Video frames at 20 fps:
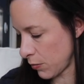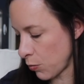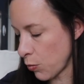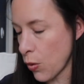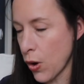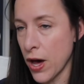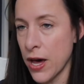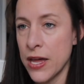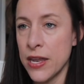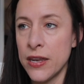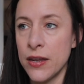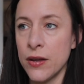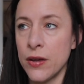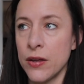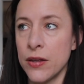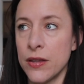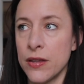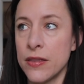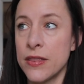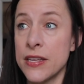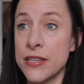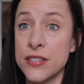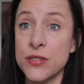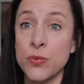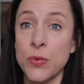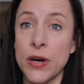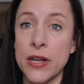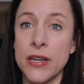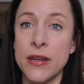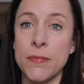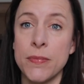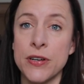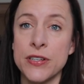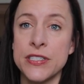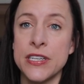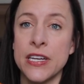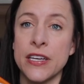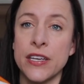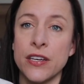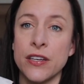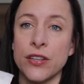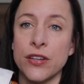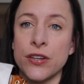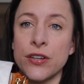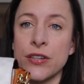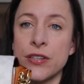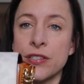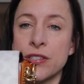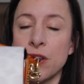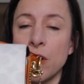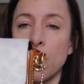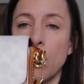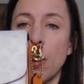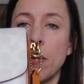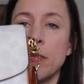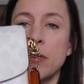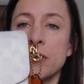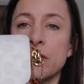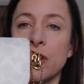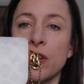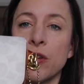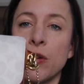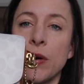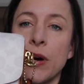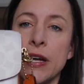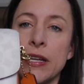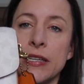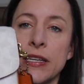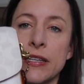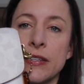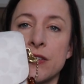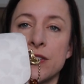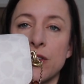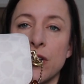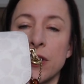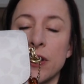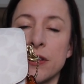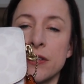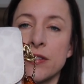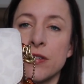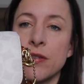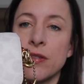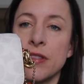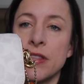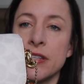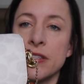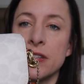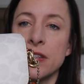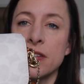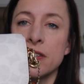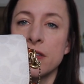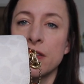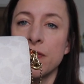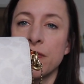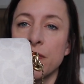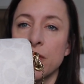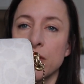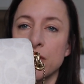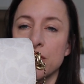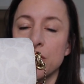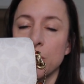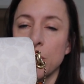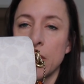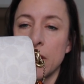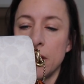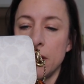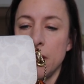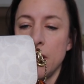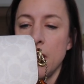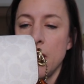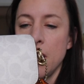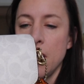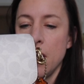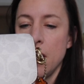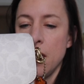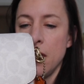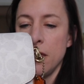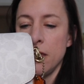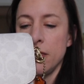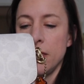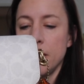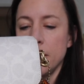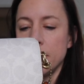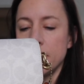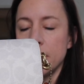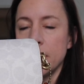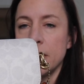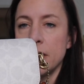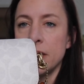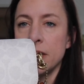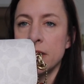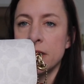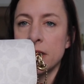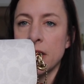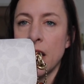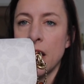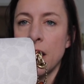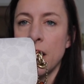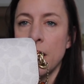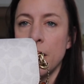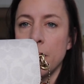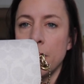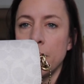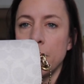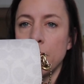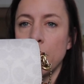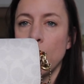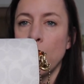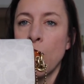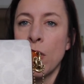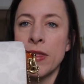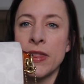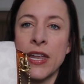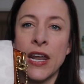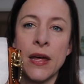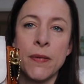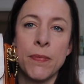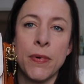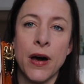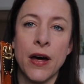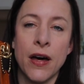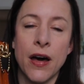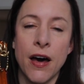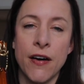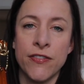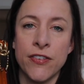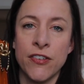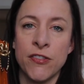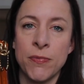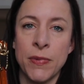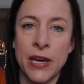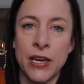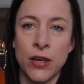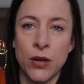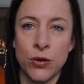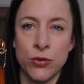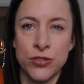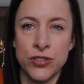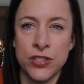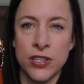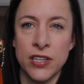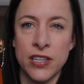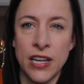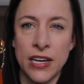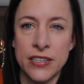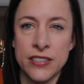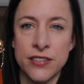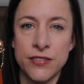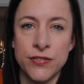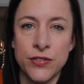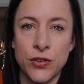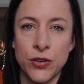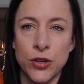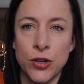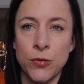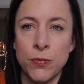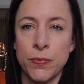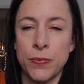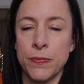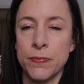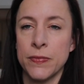One, this one in particular. So I'm just gonna go ahead and get started. So this is the first one. This is one that I bought off of my Coach Collective group